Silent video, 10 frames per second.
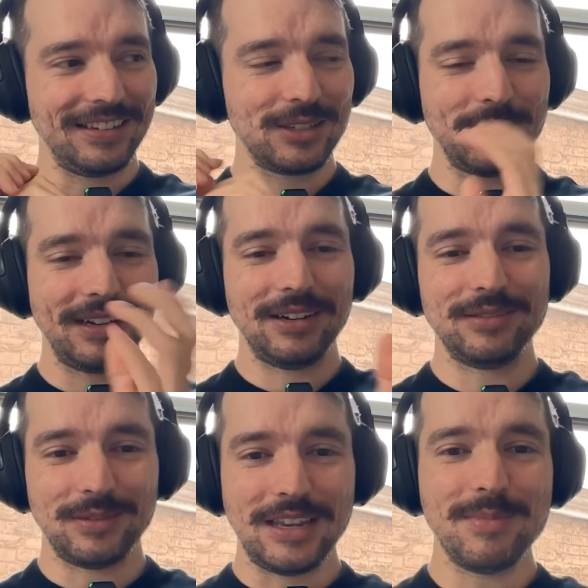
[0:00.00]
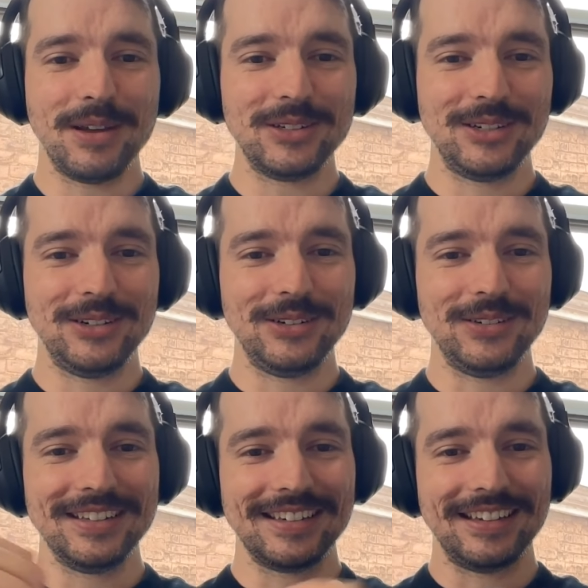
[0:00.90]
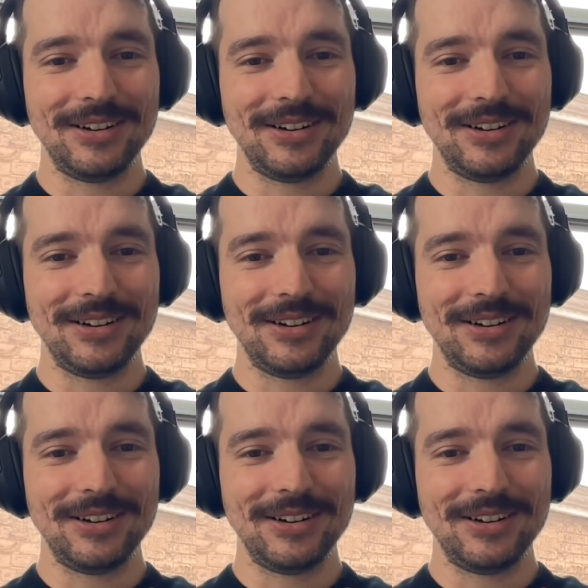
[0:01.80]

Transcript: somebody had emailed you and said,